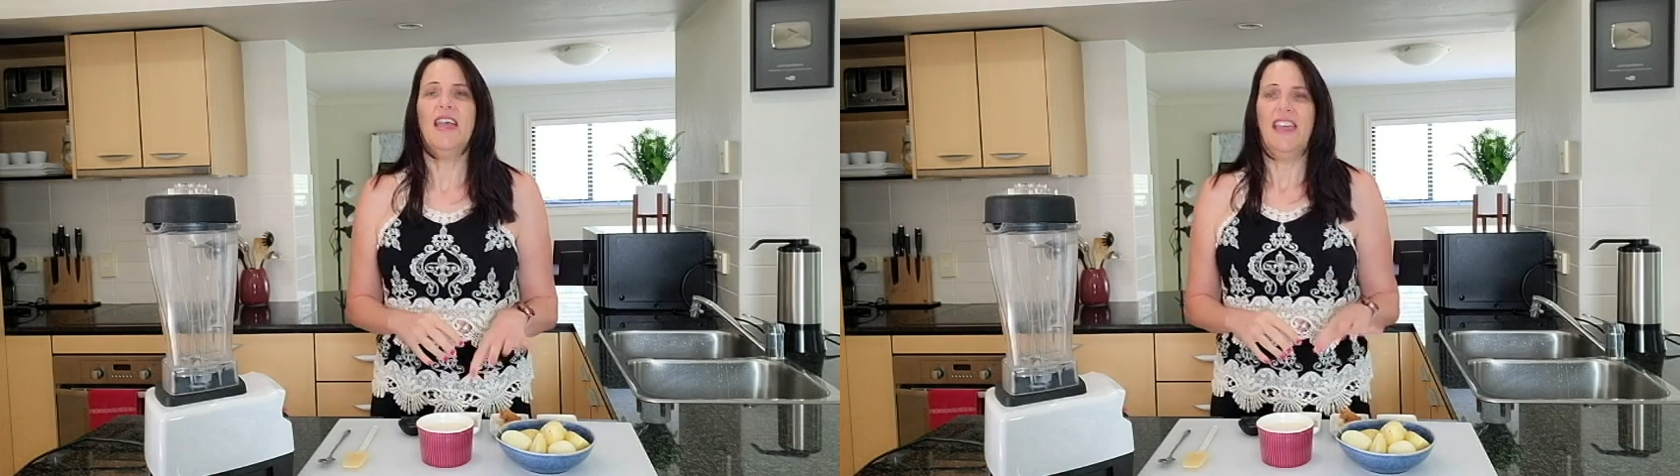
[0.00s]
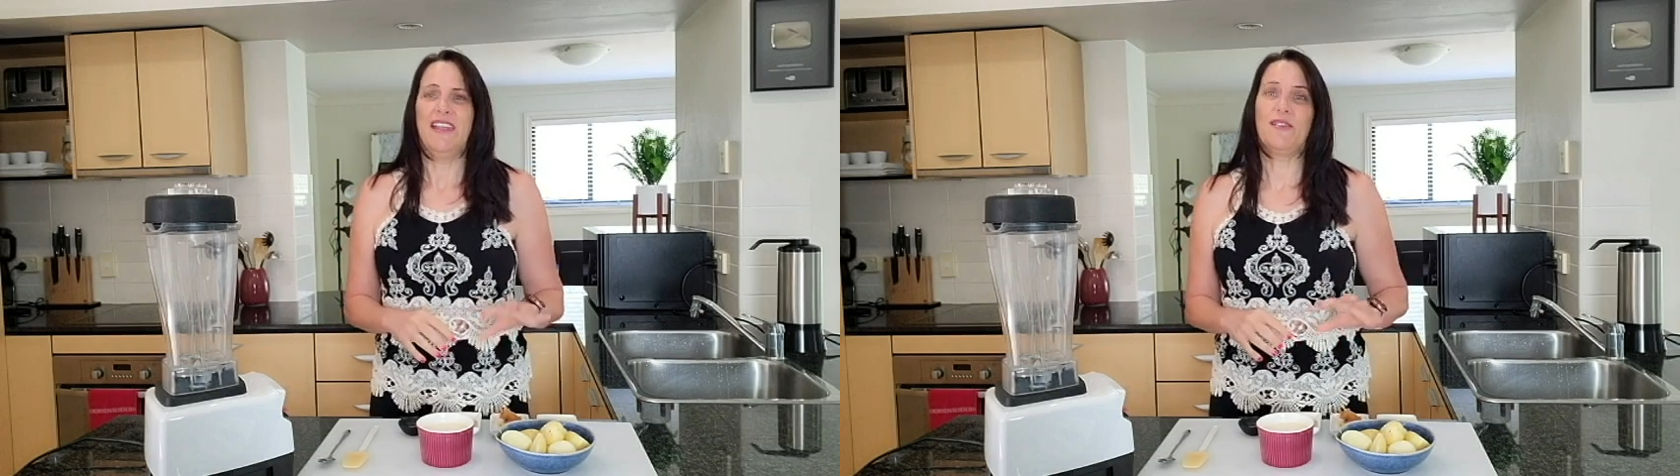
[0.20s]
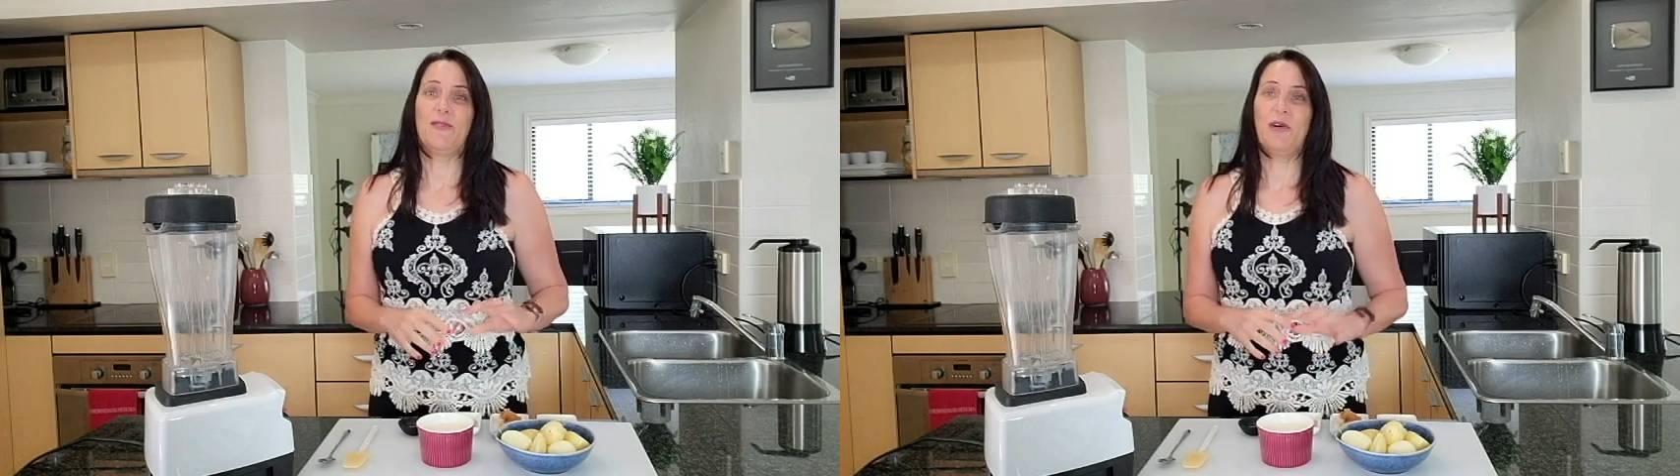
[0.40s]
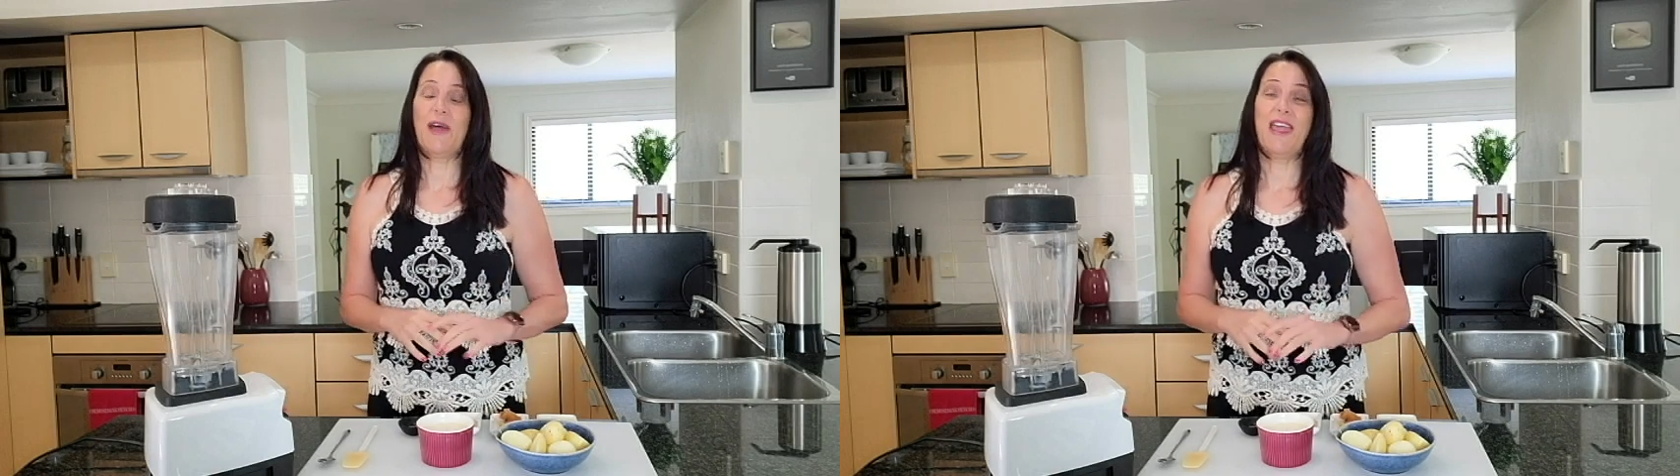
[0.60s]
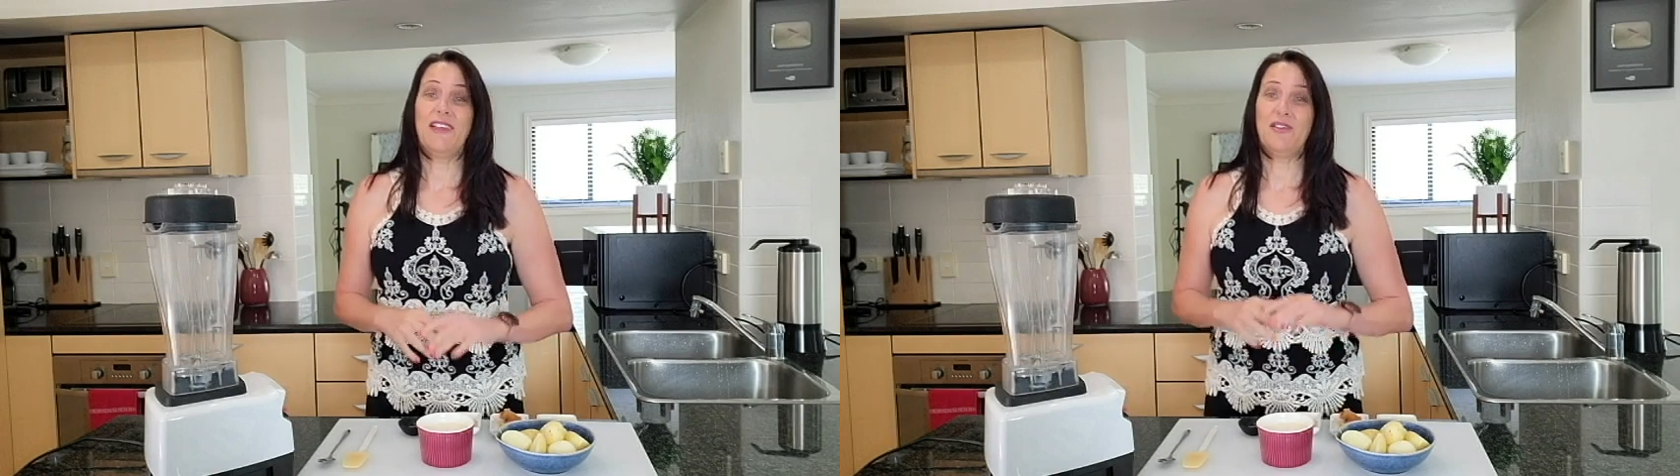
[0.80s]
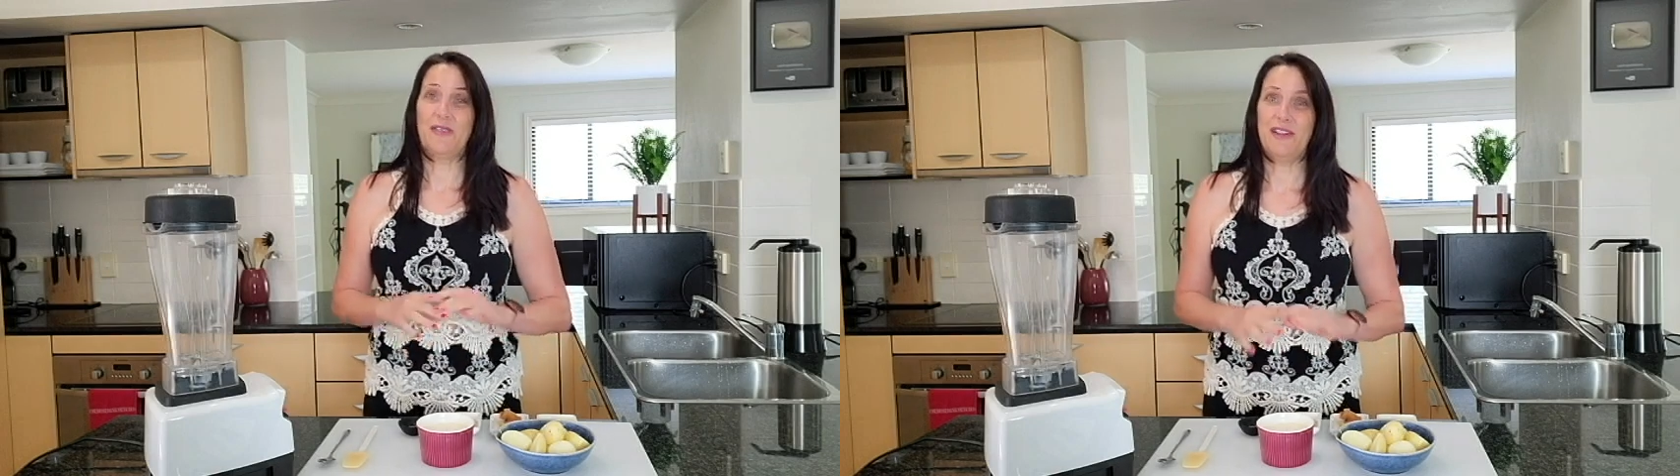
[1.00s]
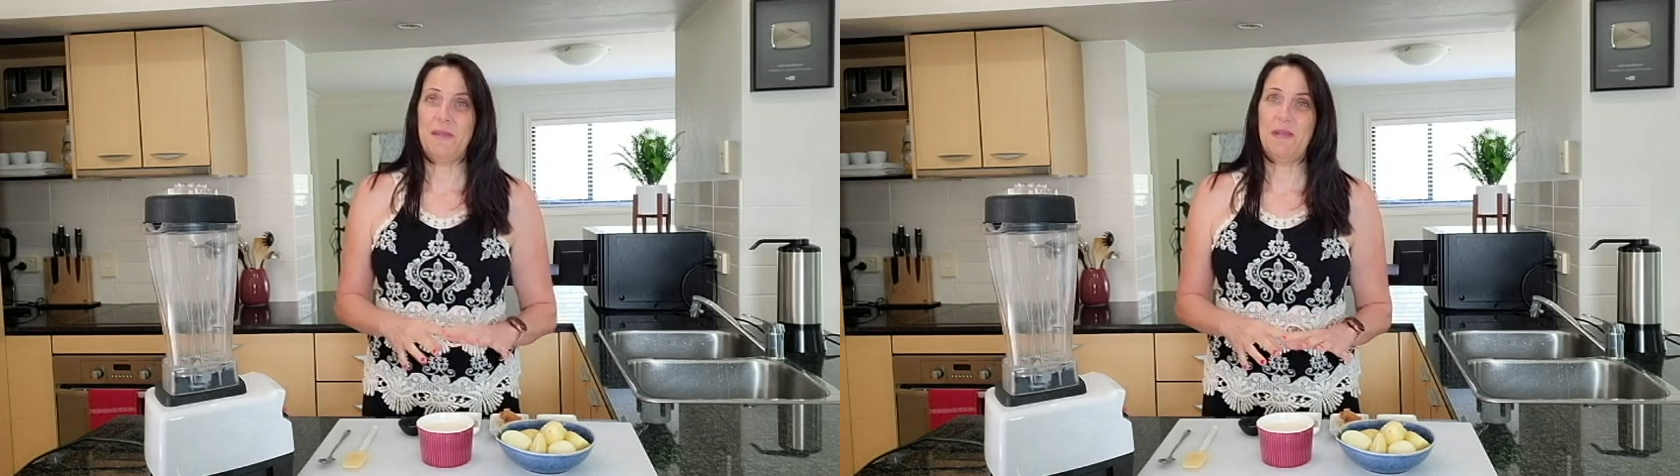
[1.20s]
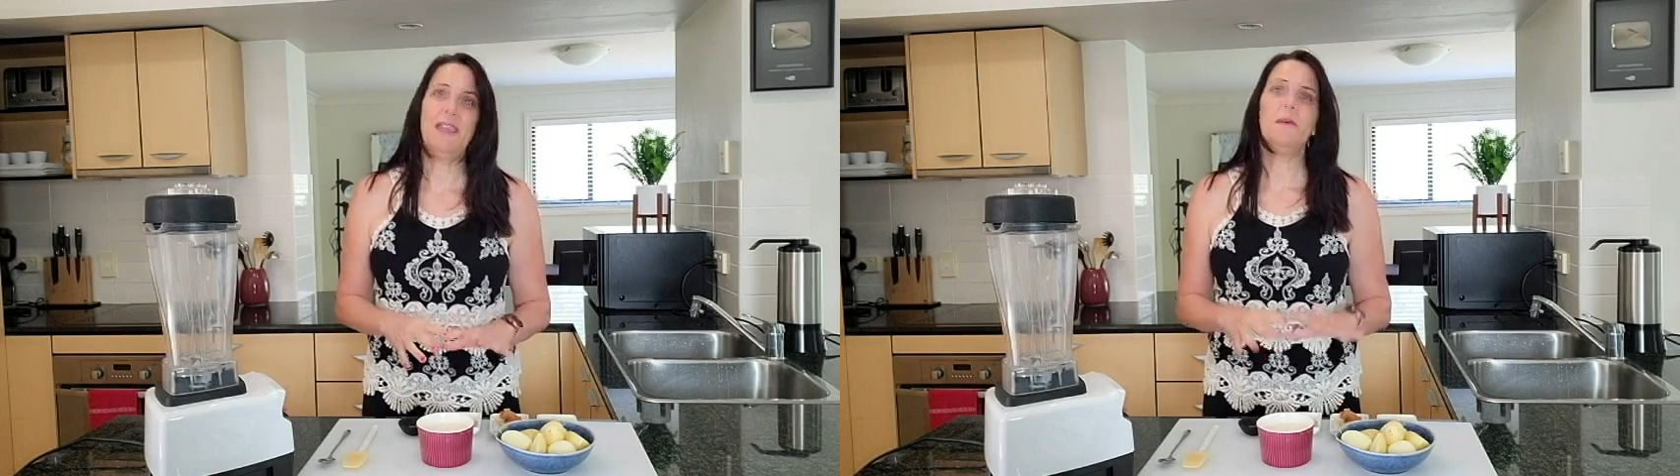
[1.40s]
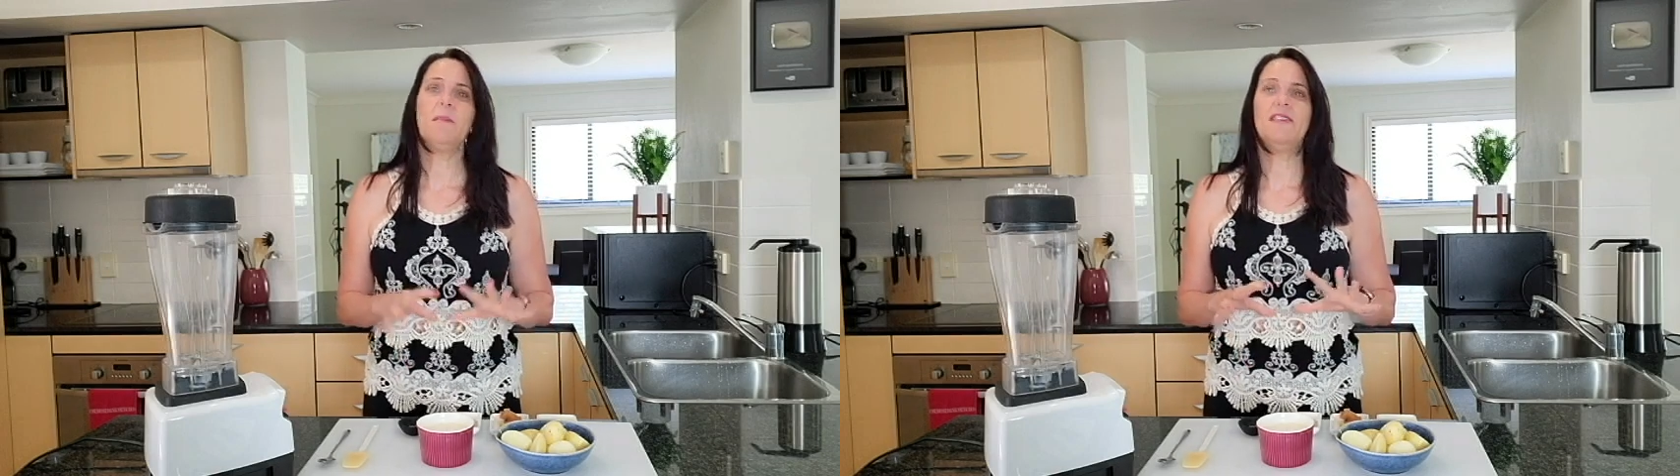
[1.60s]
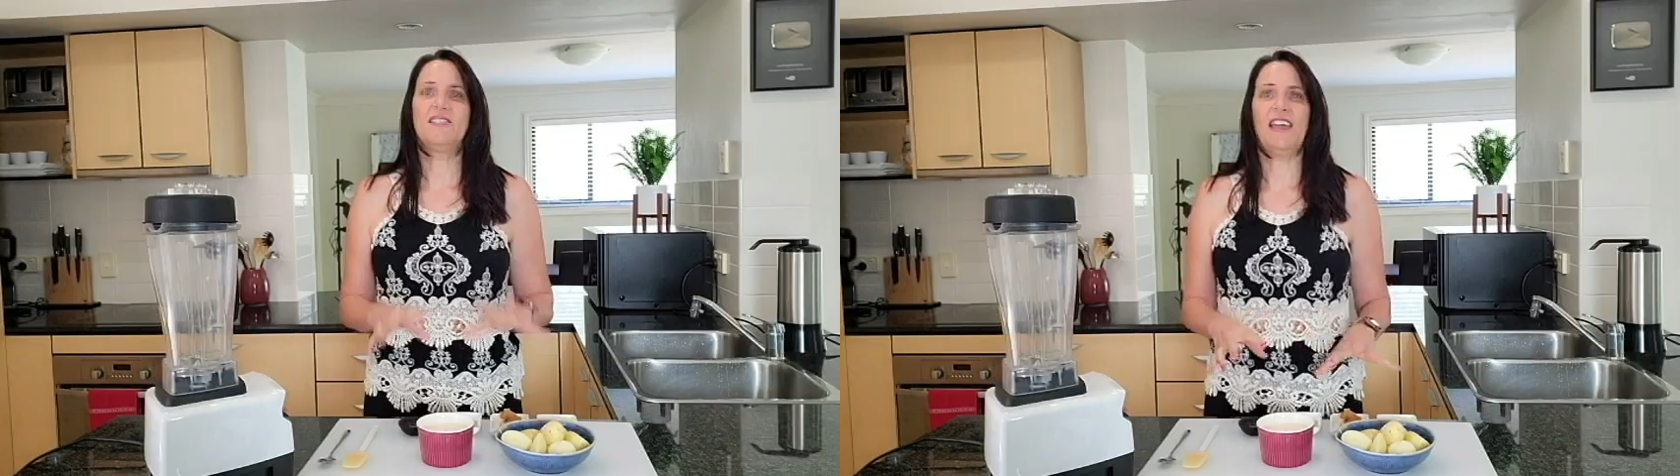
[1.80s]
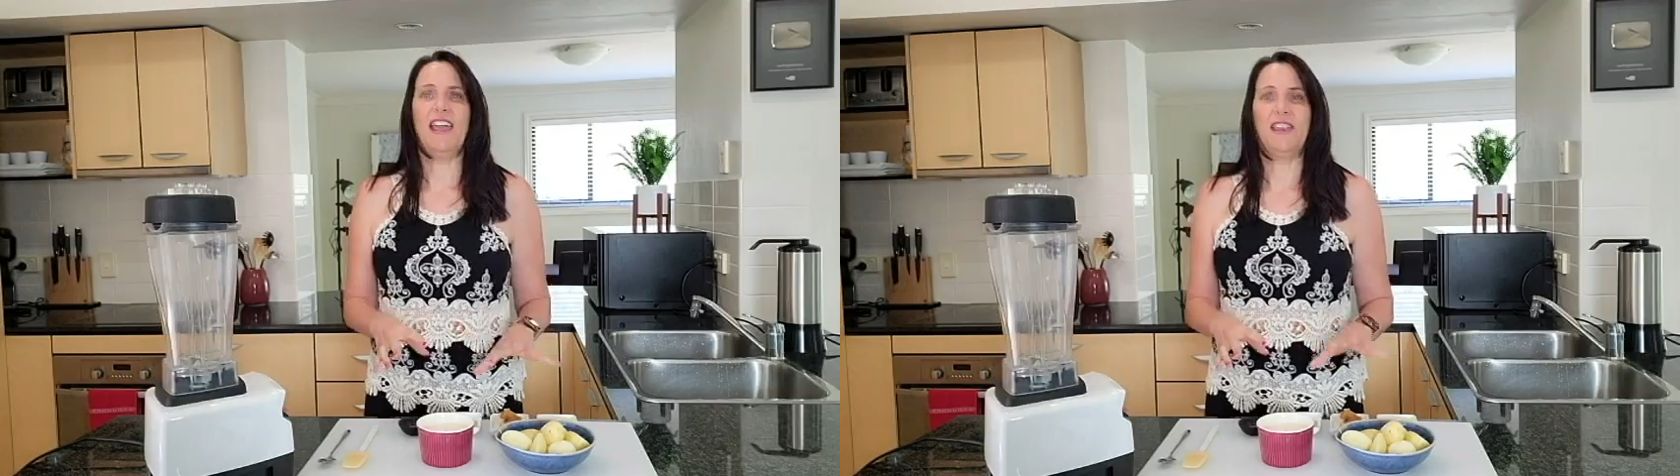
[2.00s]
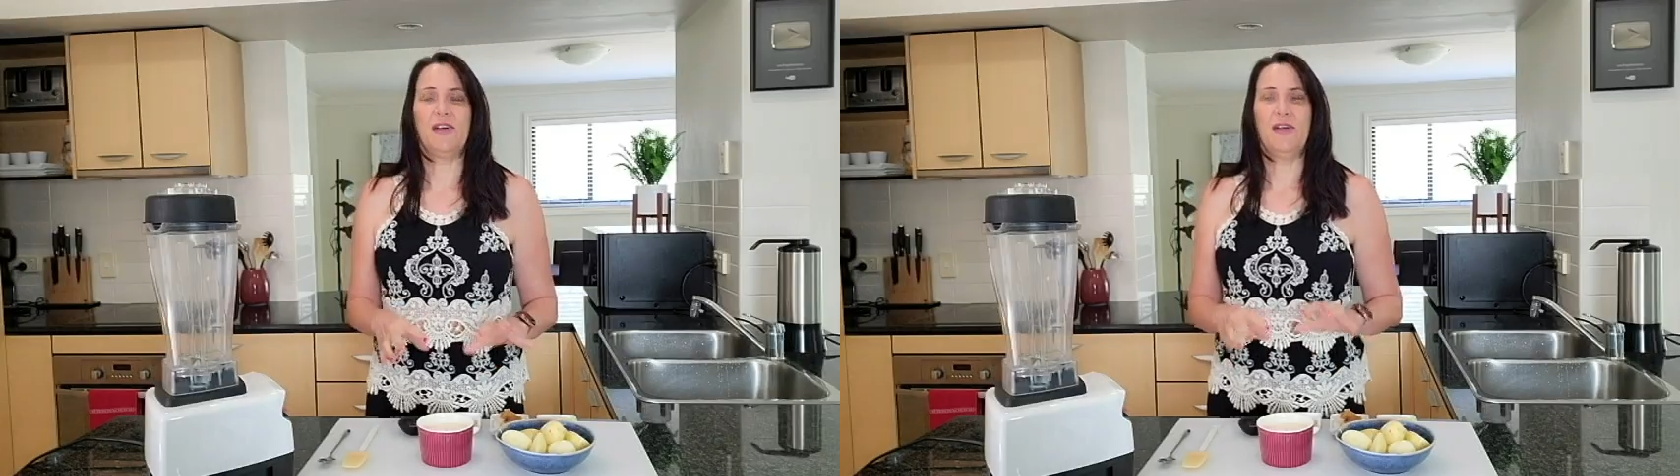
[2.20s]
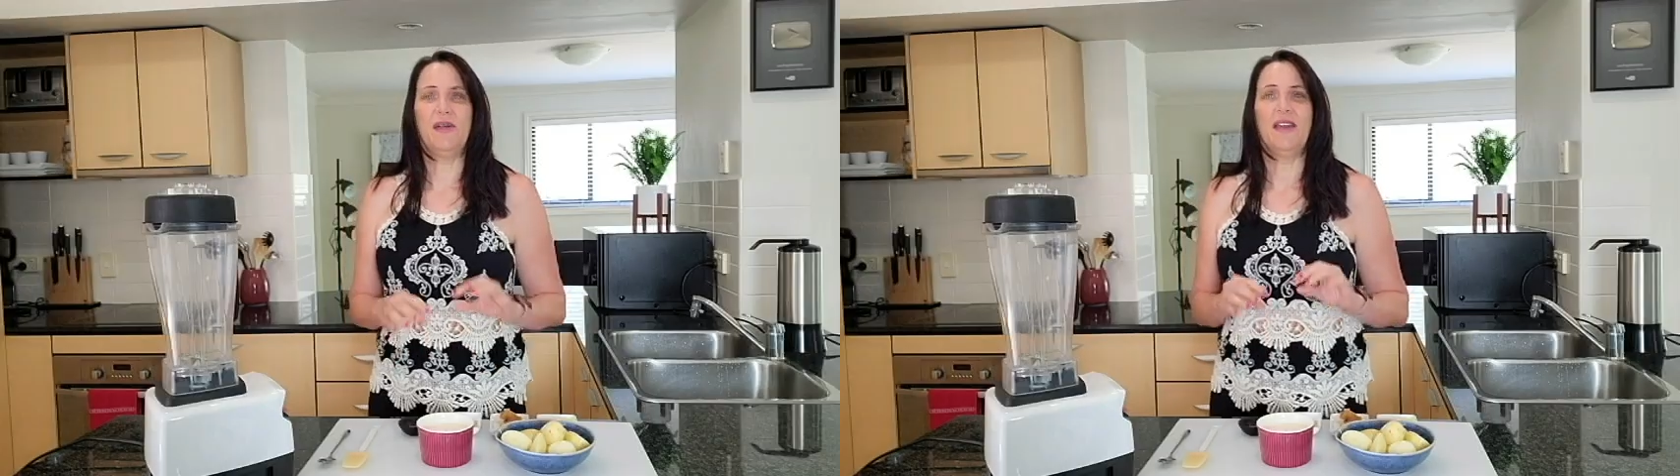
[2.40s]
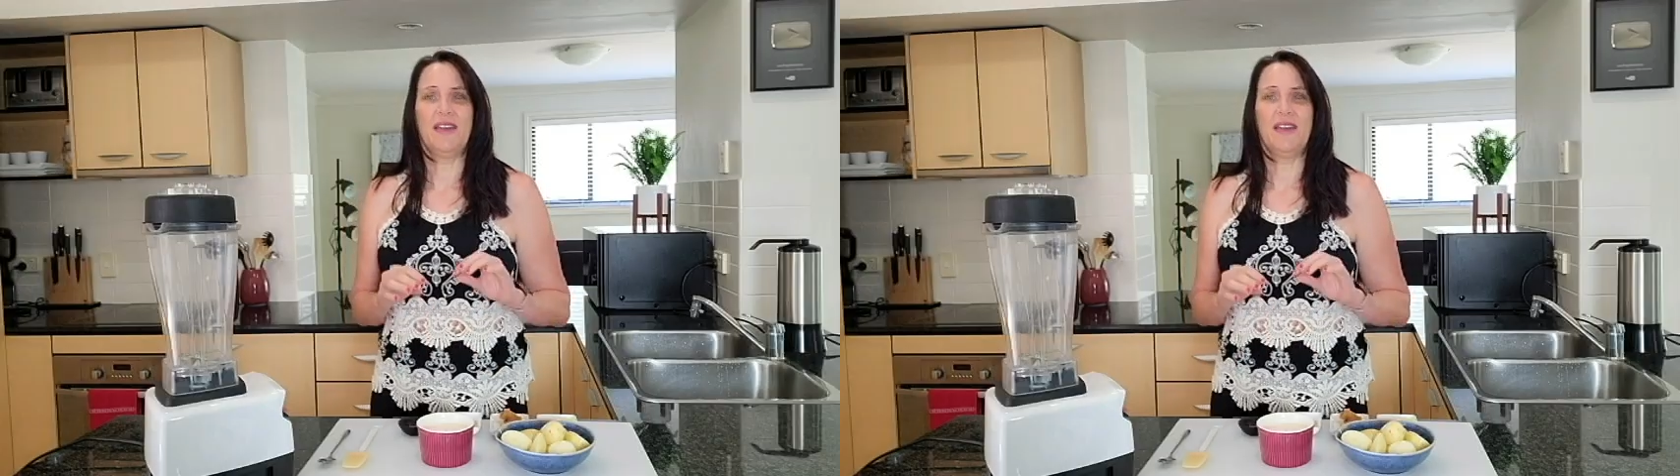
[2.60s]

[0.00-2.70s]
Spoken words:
It's for a creamy potato